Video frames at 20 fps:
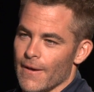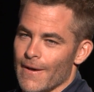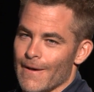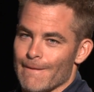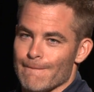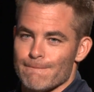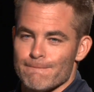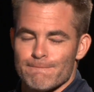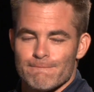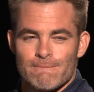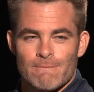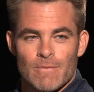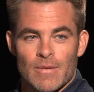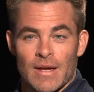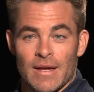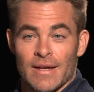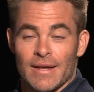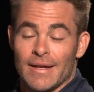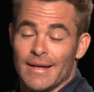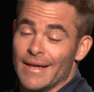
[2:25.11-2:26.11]
Yeah.
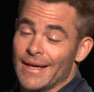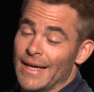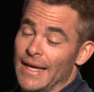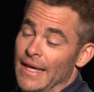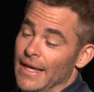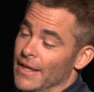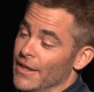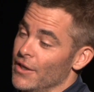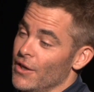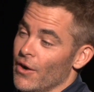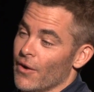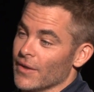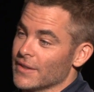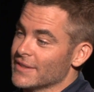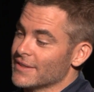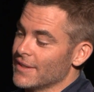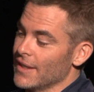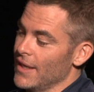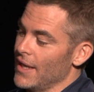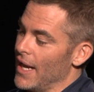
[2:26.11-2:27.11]
You know,
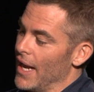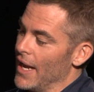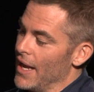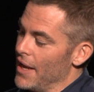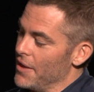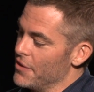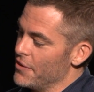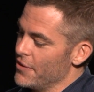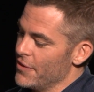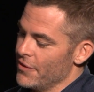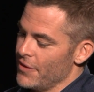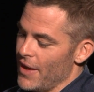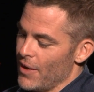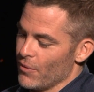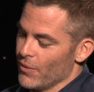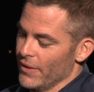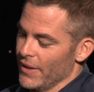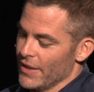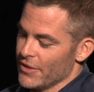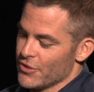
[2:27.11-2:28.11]
it's that
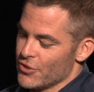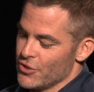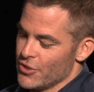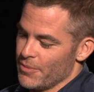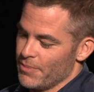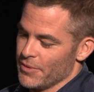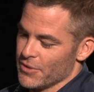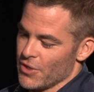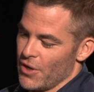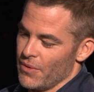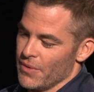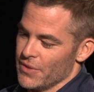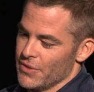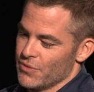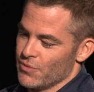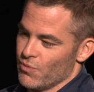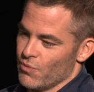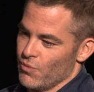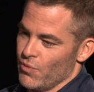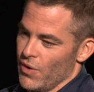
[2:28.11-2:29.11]
relationship has always
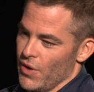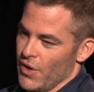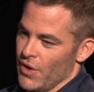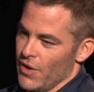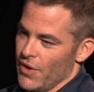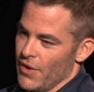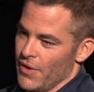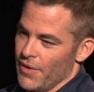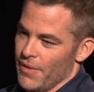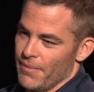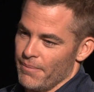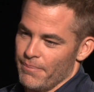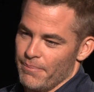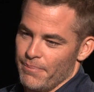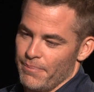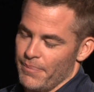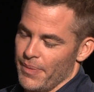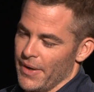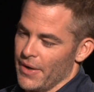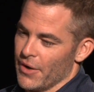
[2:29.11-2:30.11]

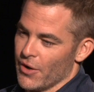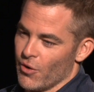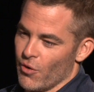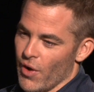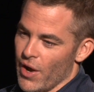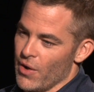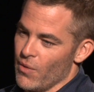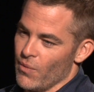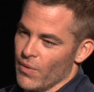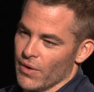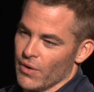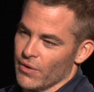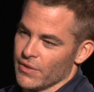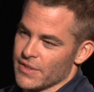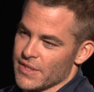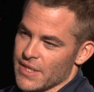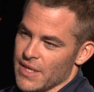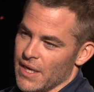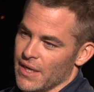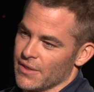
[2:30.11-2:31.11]
been a great one to
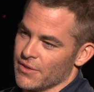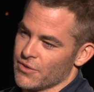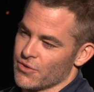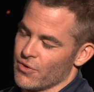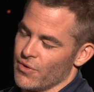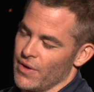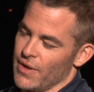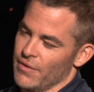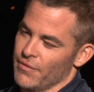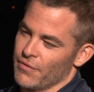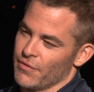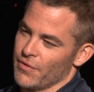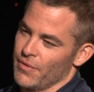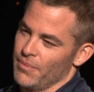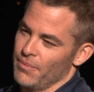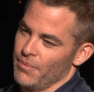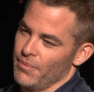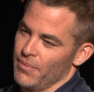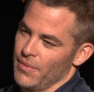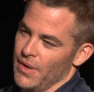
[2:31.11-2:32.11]
see on screen,
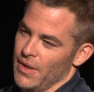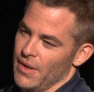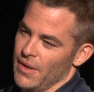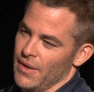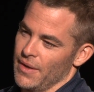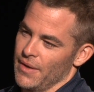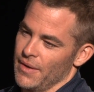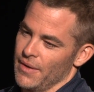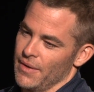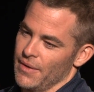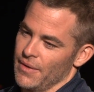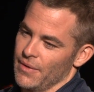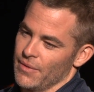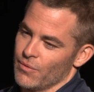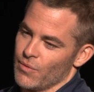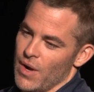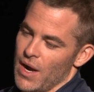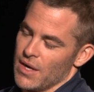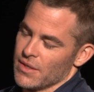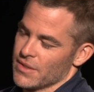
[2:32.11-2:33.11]
from
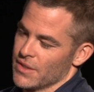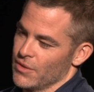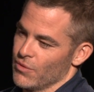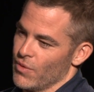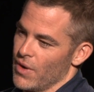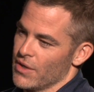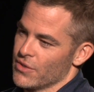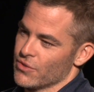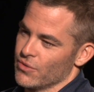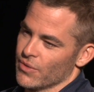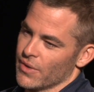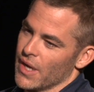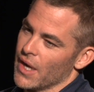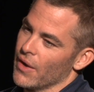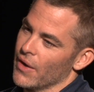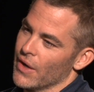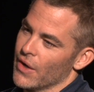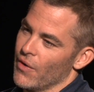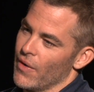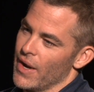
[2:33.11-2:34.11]
Rosalind Russell,
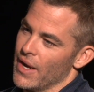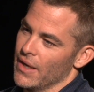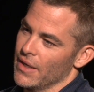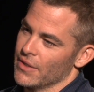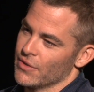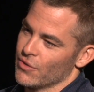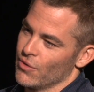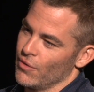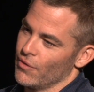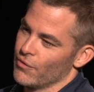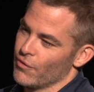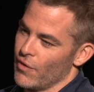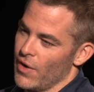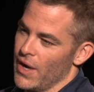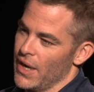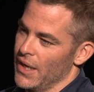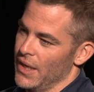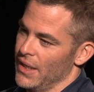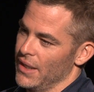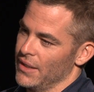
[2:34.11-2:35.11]
Cary Grant, and his girl
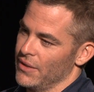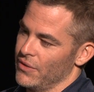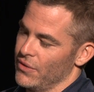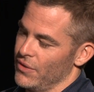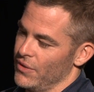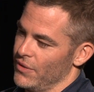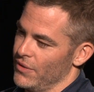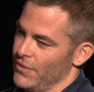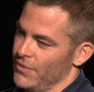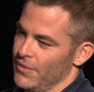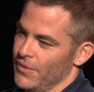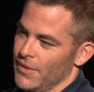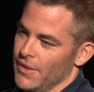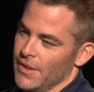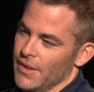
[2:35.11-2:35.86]
Friday, to,